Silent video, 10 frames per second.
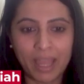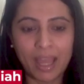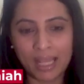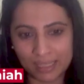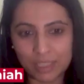
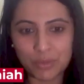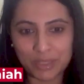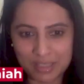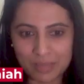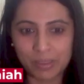athletes with
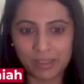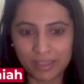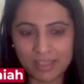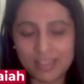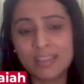
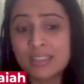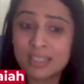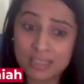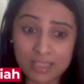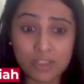disabilities, and this
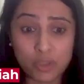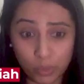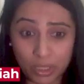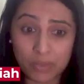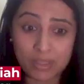is since
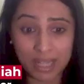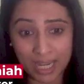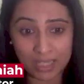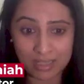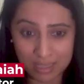
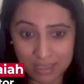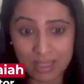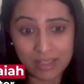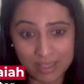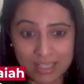2008, since our
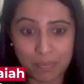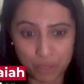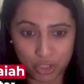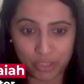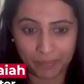
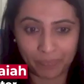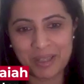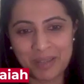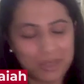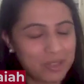inception.
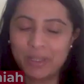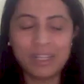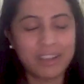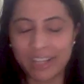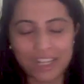So it's been
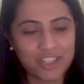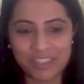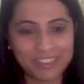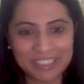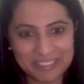a great
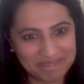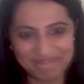journey.